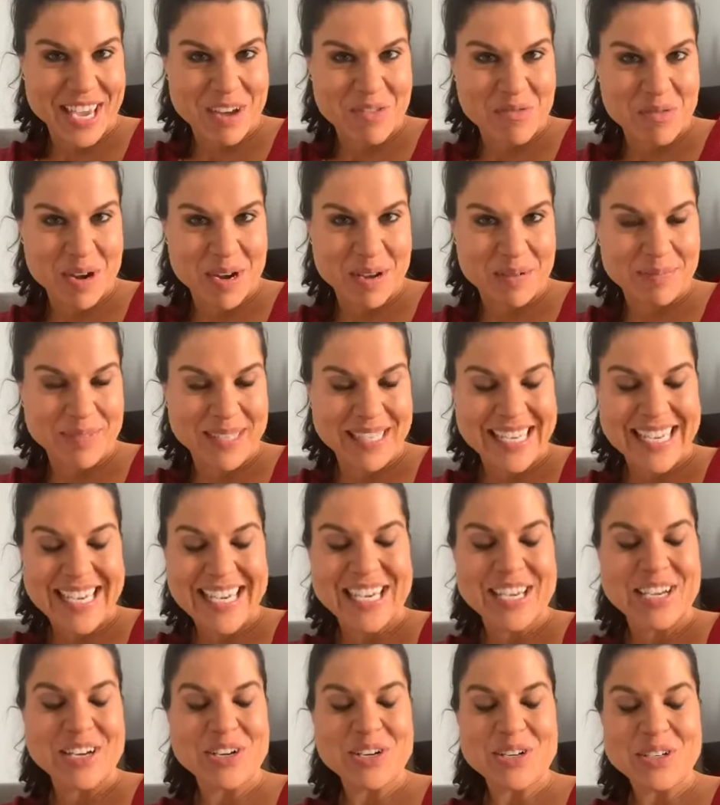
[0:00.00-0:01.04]
Ramsey
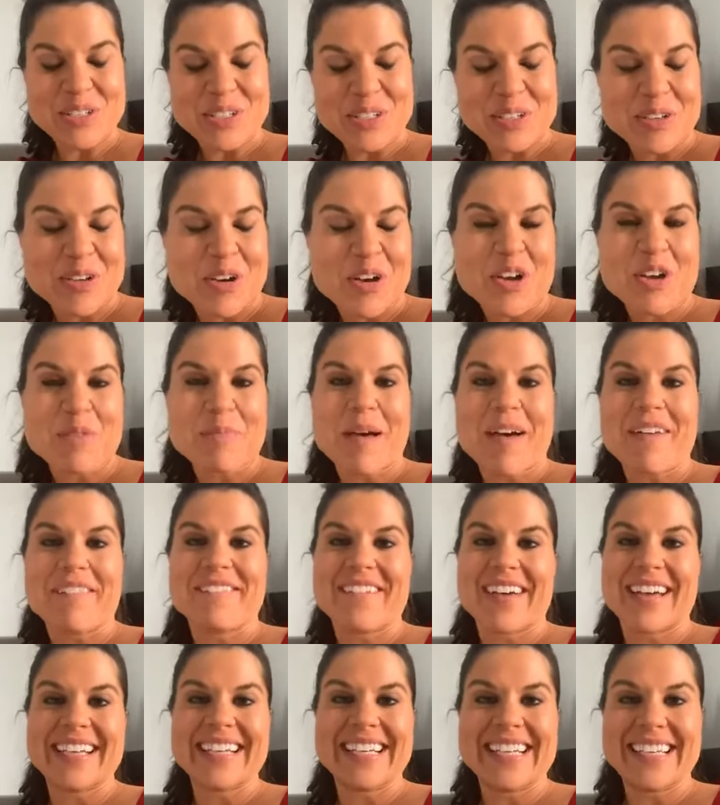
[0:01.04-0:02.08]
here to talk about
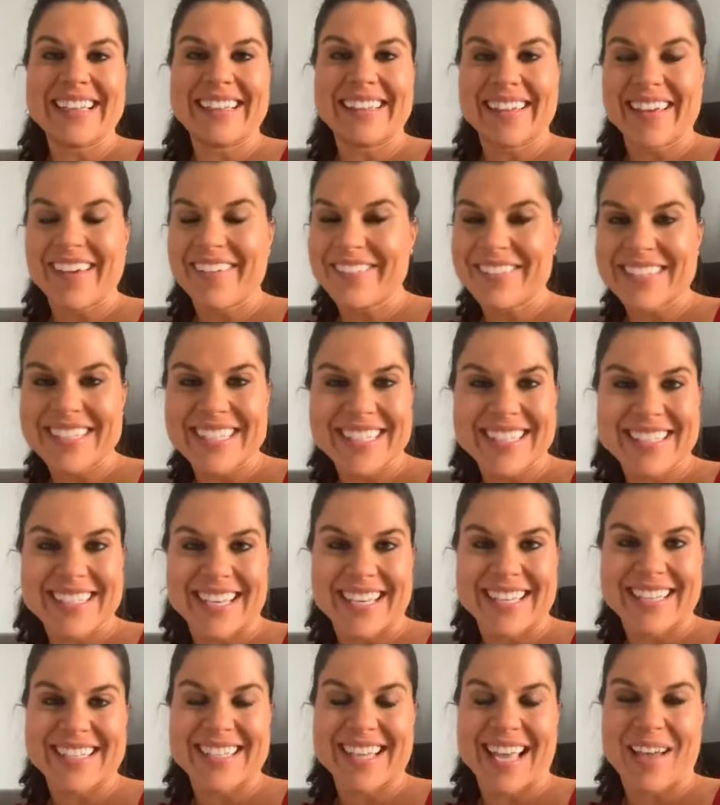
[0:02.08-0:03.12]
finding love and
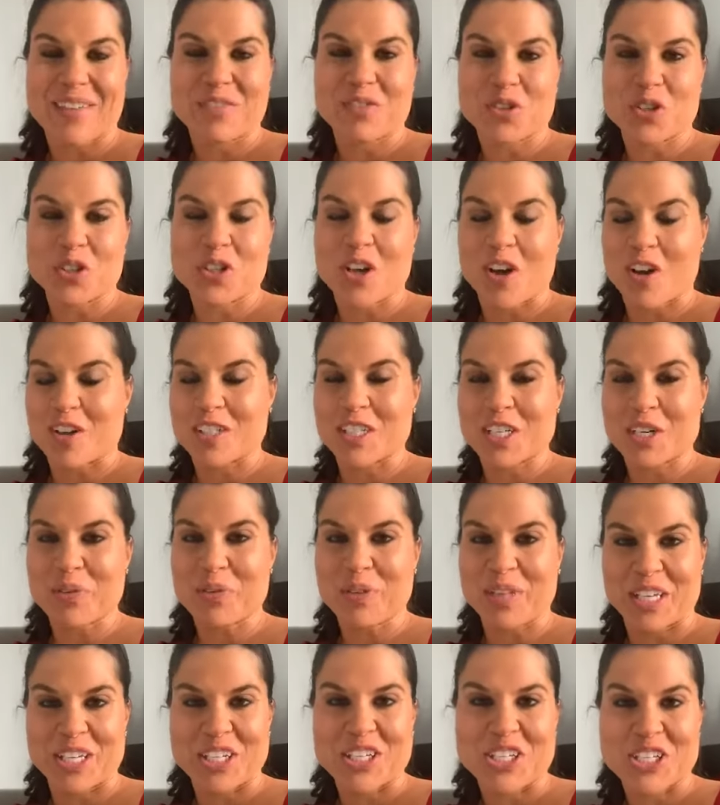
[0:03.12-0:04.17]
success after a toxic
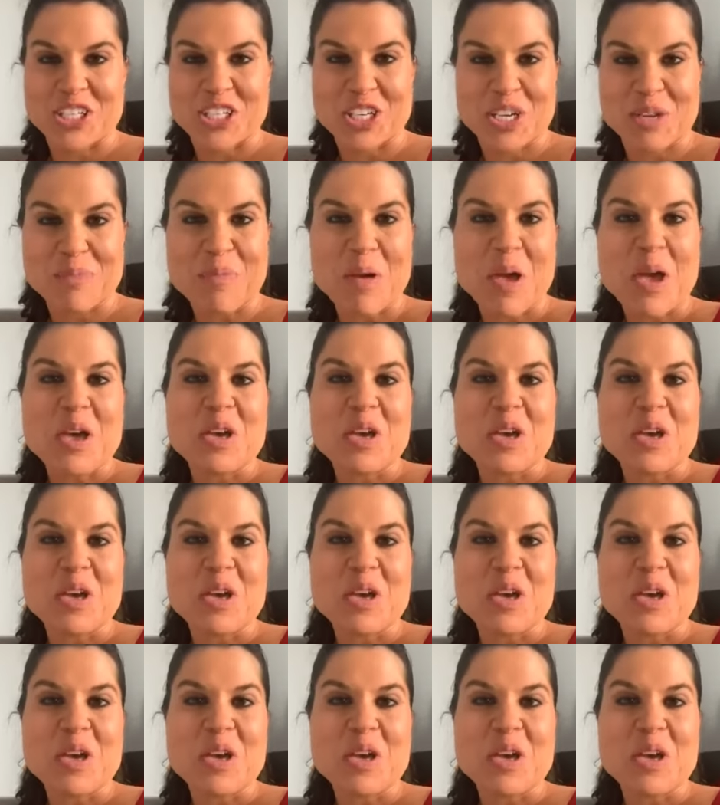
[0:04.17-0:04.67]
relationship